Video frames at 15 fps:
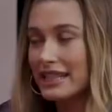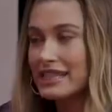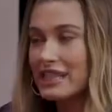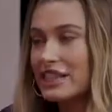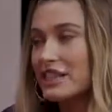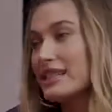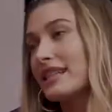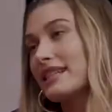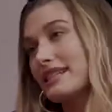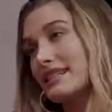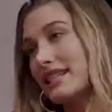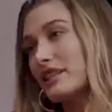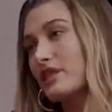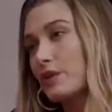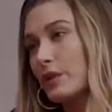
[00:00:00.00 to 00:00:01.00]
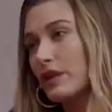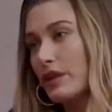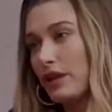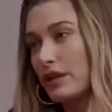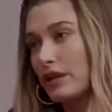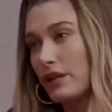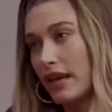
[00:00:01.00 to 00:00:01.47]
it sticks with
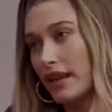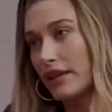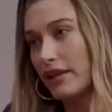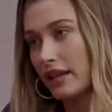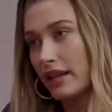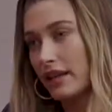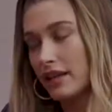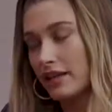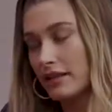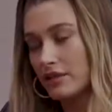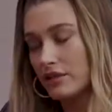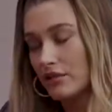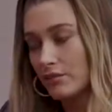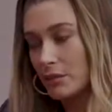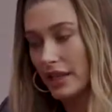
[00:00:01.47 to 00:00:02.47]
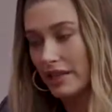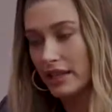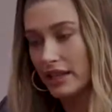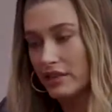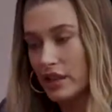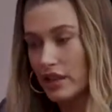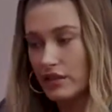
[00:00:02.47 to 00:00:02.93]
you, I think, and I
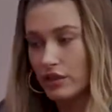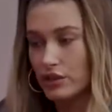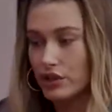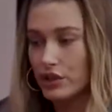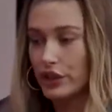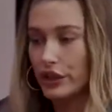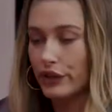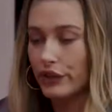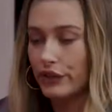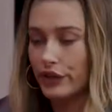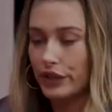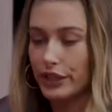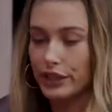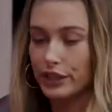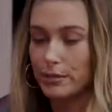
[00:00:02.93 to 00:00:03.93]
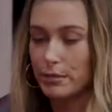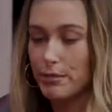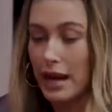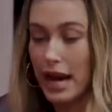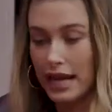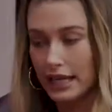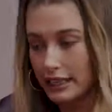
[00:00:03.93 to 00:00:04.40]
think it's also just good for your
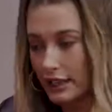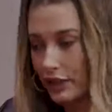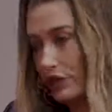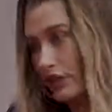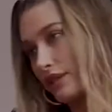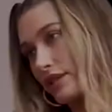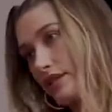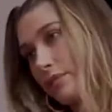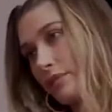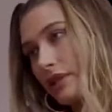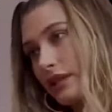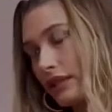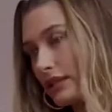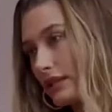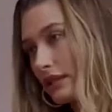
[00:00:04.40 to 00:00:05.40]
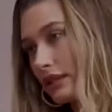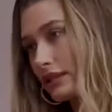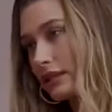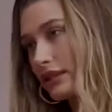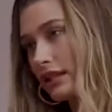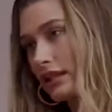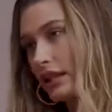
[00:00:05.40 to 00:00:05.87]
mind and your discipline,
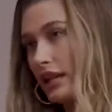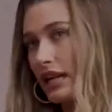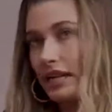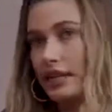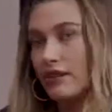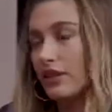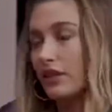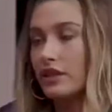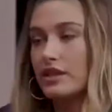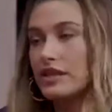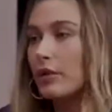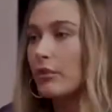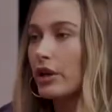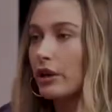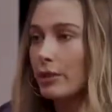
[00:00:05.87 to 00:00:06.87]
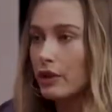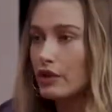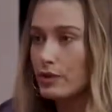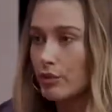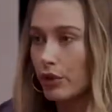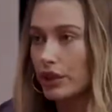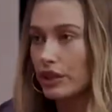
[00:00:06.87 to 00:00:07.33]
and I feel the same way about
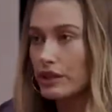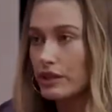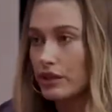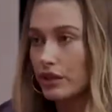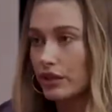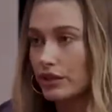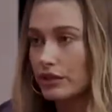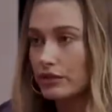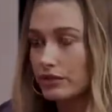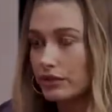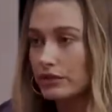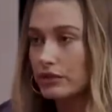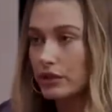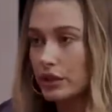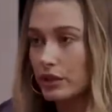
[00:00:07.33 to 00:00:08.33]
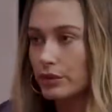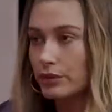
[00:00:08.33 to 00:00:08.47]
sports too. So